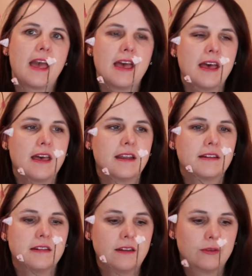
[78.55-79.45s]

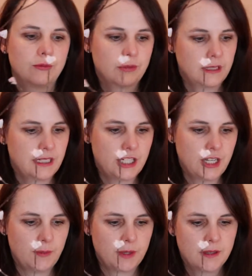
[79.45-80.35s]
and really
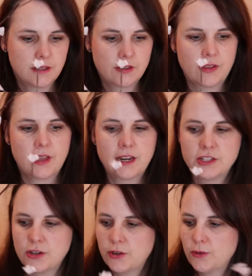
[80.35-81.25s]
cheap. So I thought
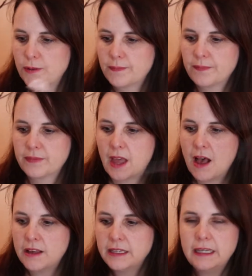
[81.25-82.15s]
I'd show you.
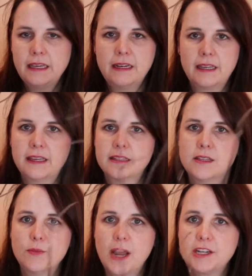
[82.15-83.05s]
All you need is
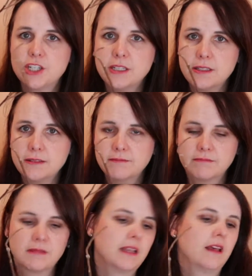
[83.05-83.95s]
some branches.
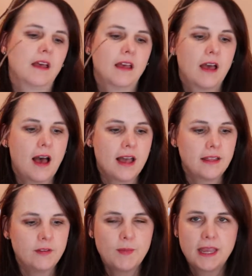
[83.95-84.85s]
I
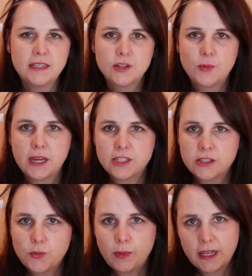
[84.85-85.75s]
live in Maine, so
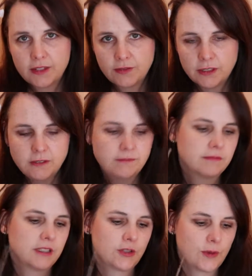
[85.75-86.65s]
branches are plentiful.
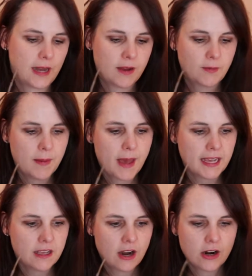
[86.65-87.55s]
I just went out in my
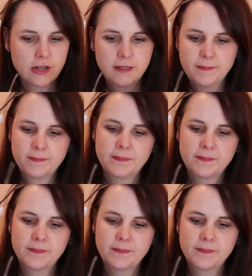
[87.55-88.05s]
backyard.